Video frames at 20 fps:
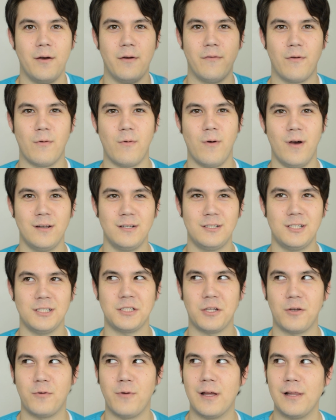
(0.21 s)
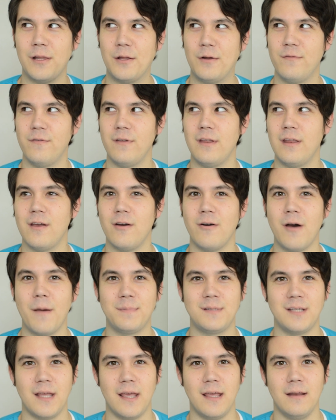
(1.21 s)
everyone, just a quick little video
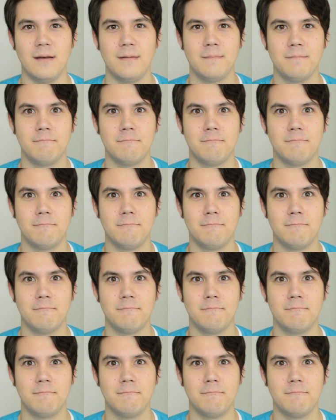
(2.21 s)
update.